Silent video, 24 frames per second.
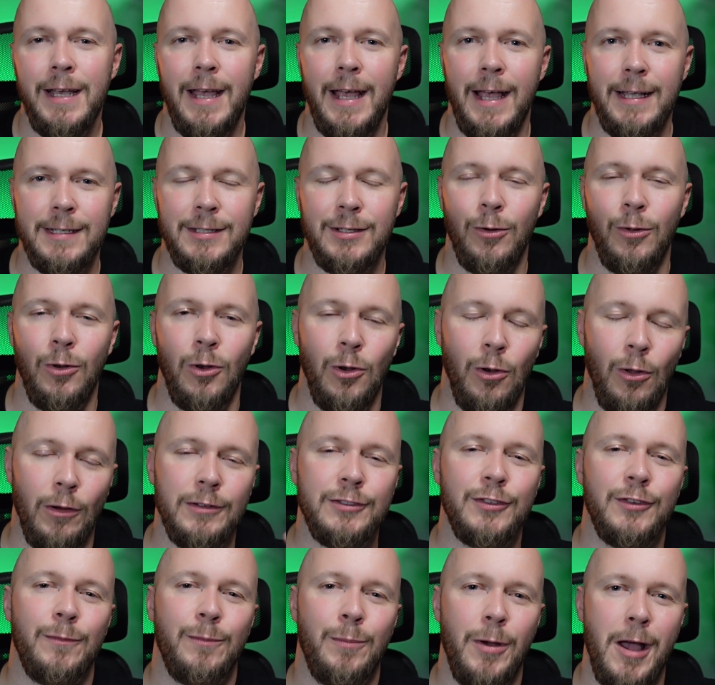It's got
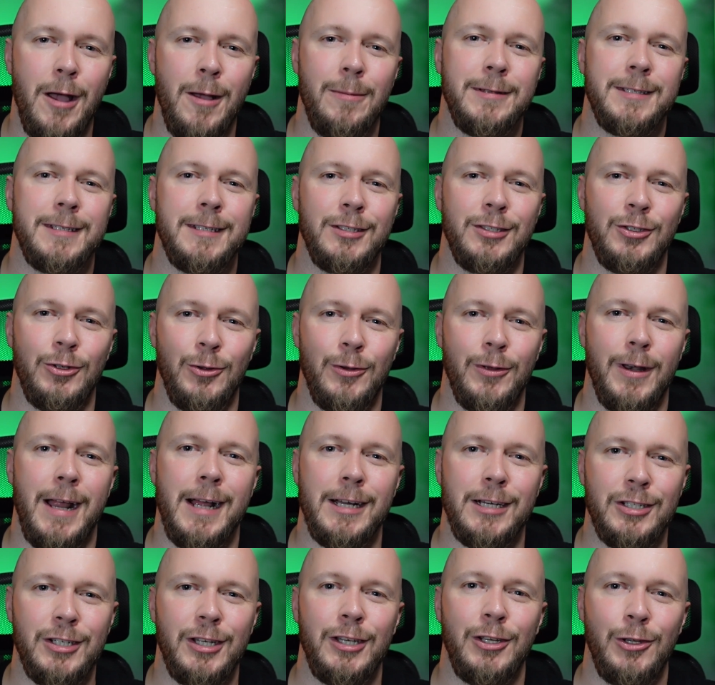lots of purposes you could
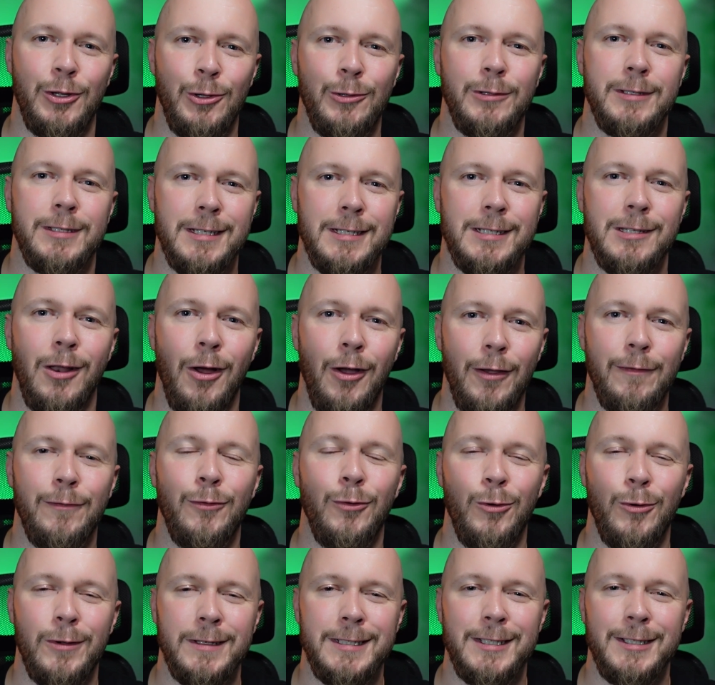actually use this light
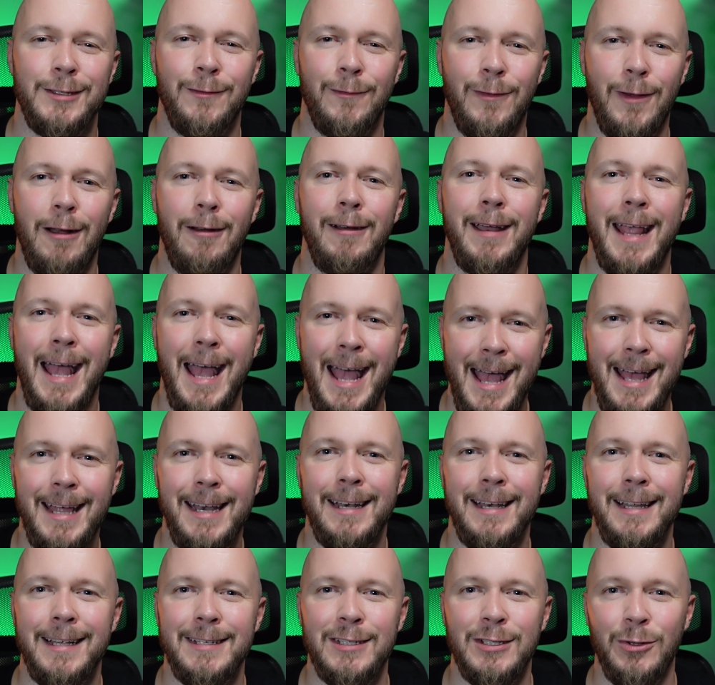for, because it's very
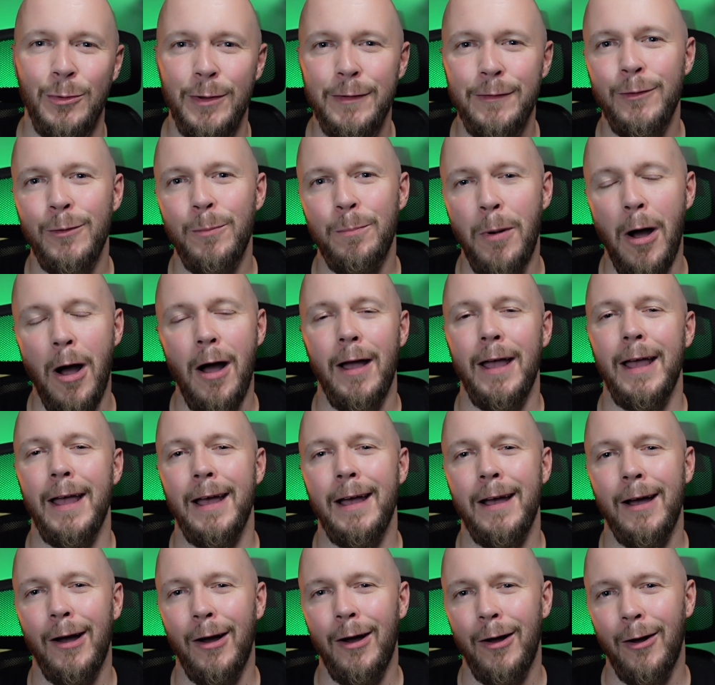handy. So if you buy
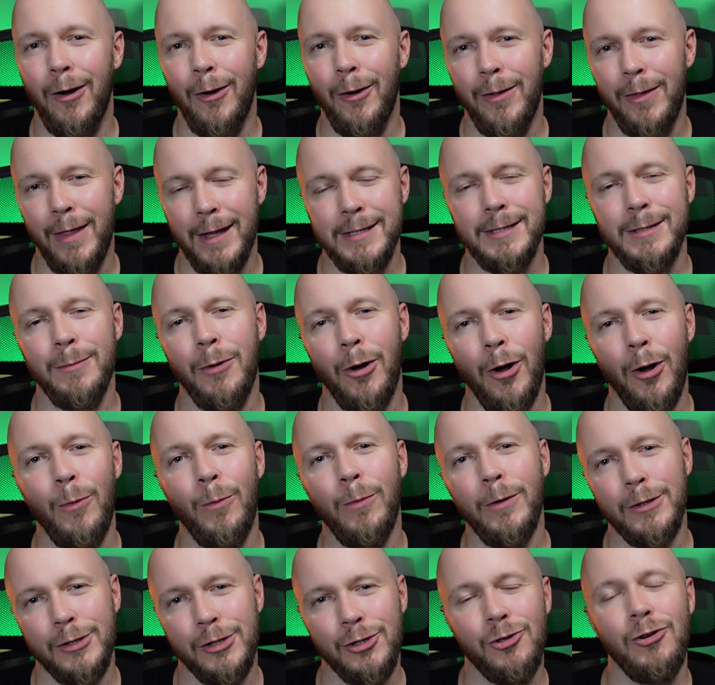it, that's something I
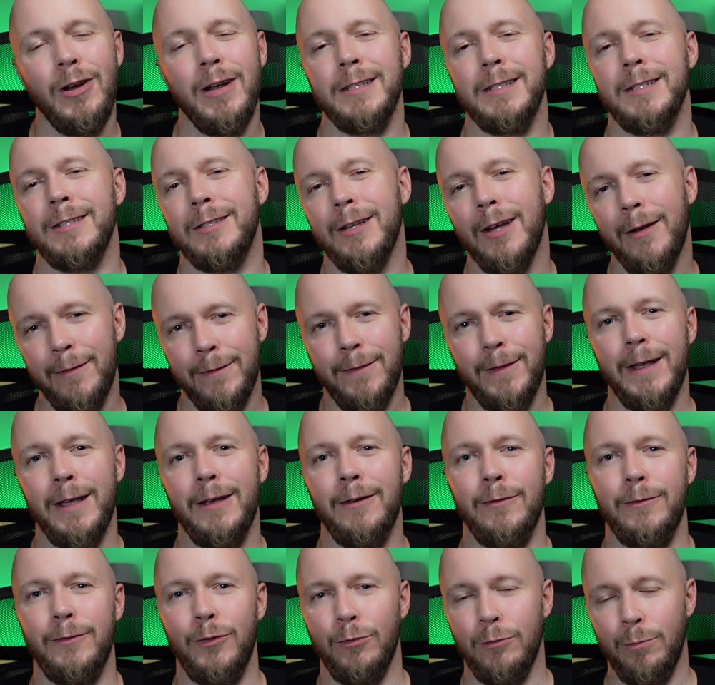would stress, is don't think
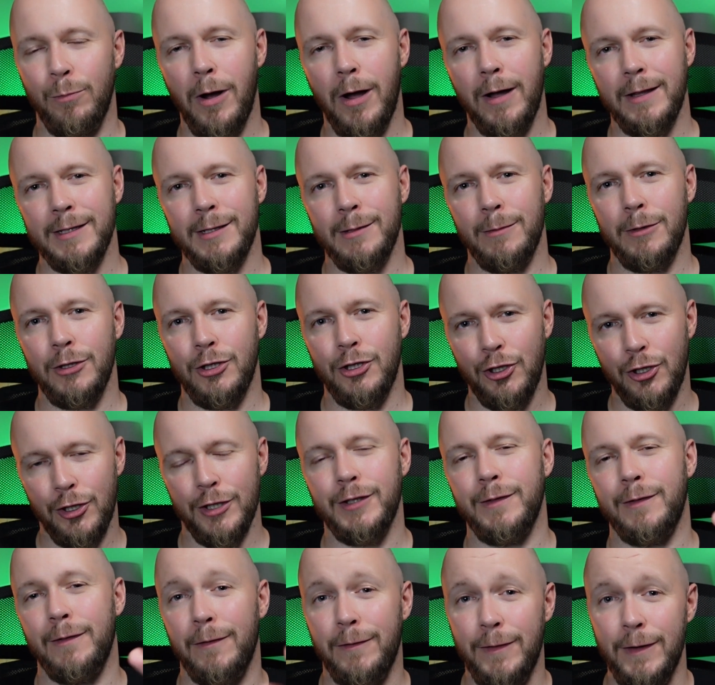of you buying something
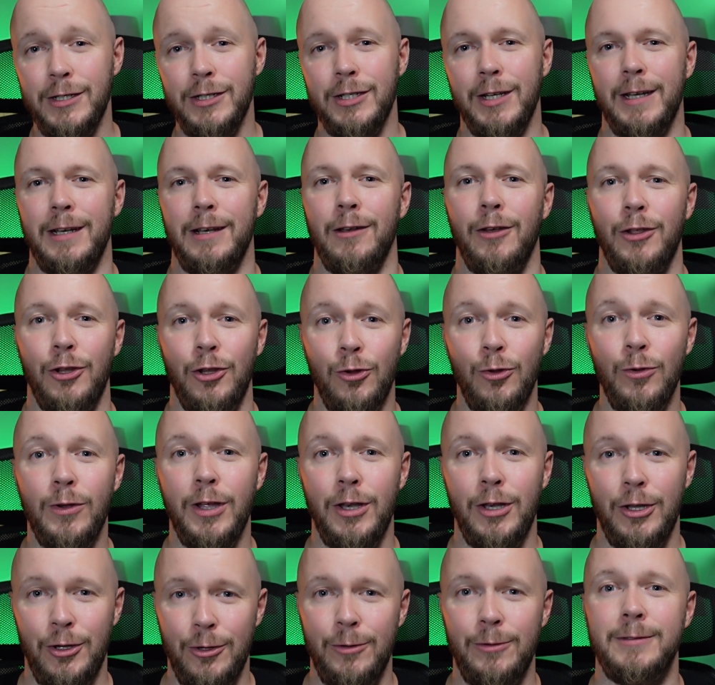just for fishing. Like, you
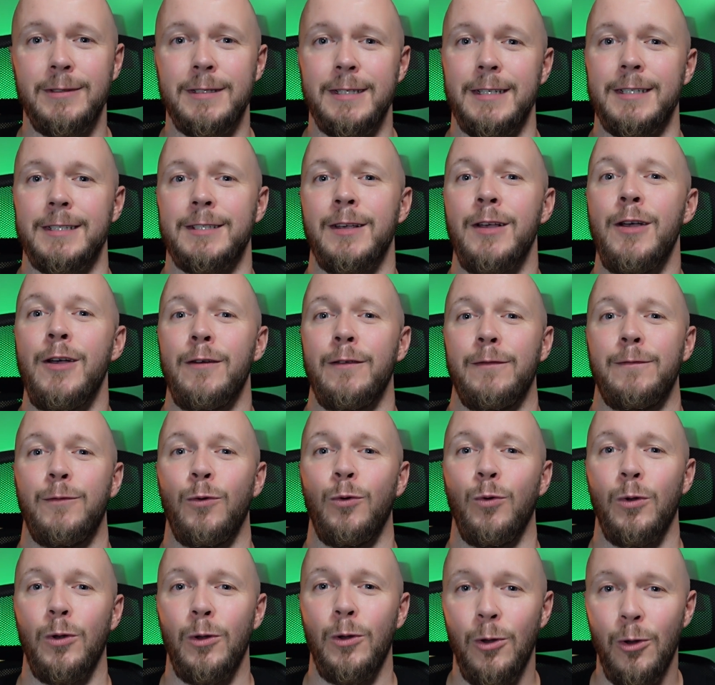can use this
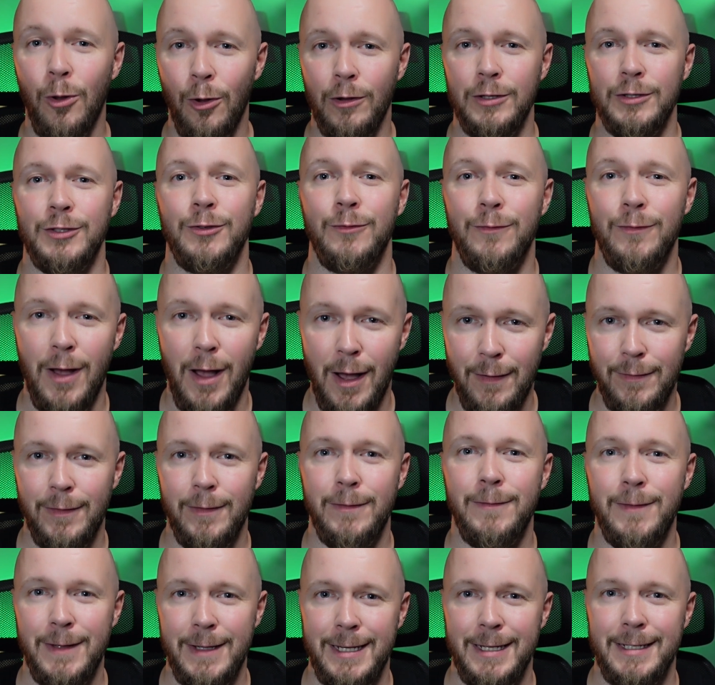for lots of other
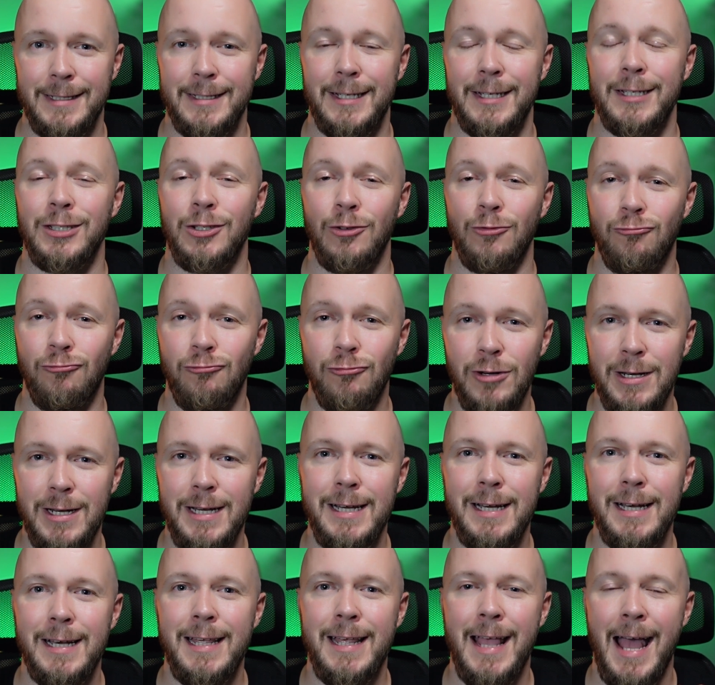things. It's a
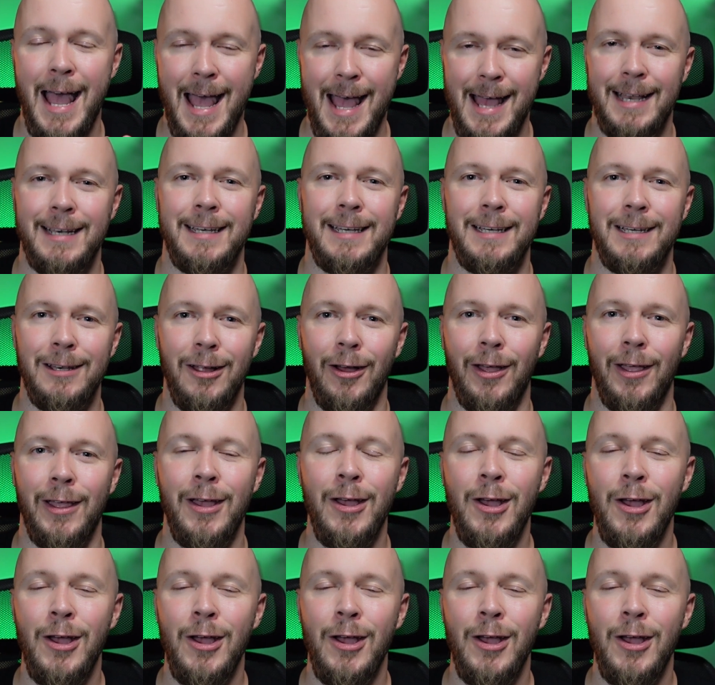really handy light.